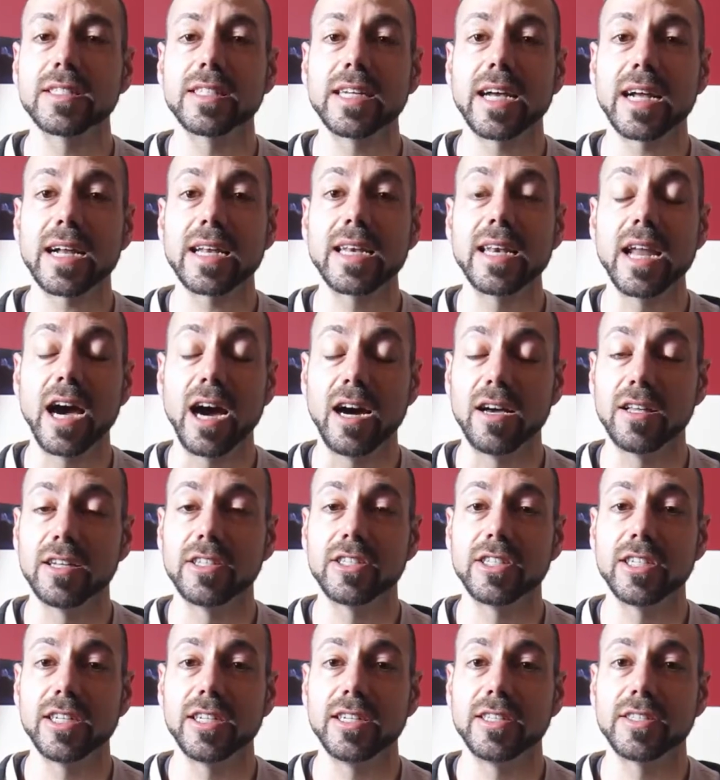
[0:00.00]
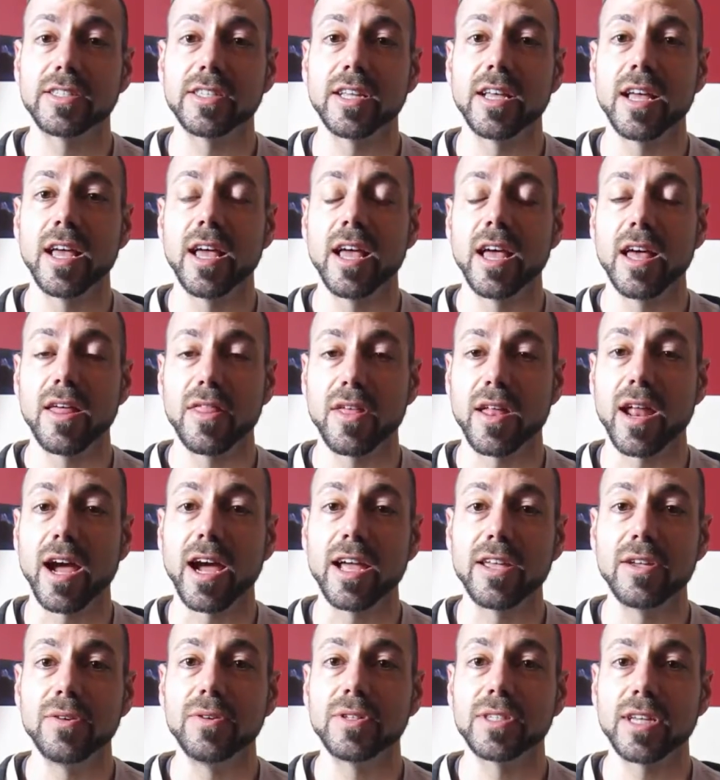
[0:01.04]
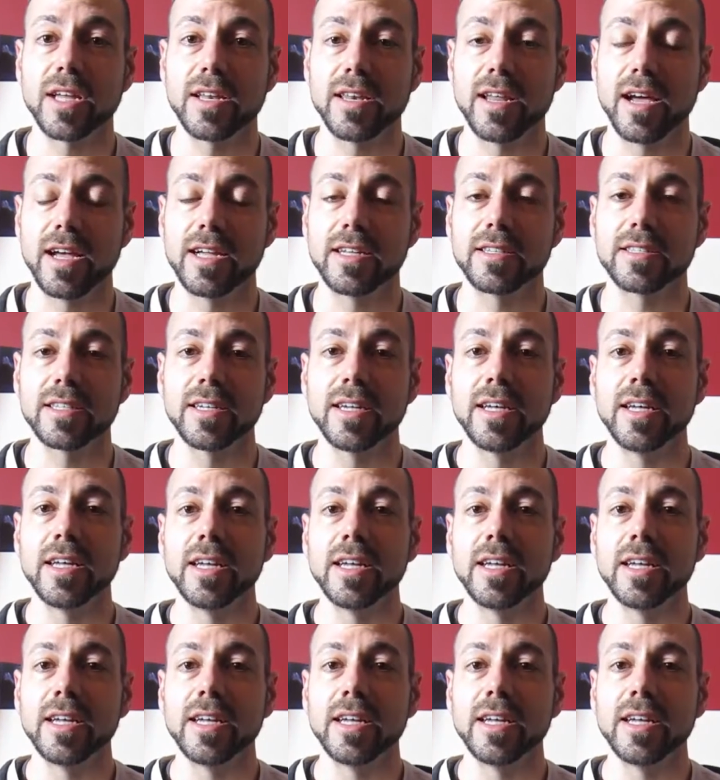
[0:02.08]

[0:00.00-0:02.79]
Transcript: technologies that I use at night.